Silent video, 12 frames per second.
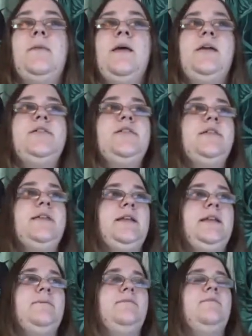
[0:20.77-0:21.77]

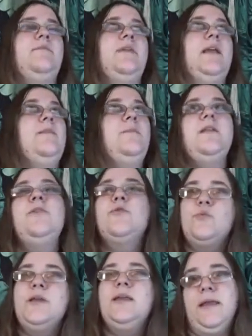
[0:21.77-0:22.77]
it's been
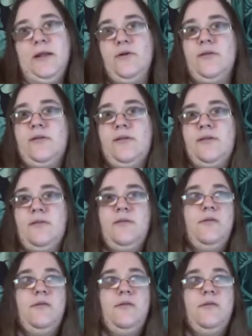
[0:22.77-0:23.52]
3 years,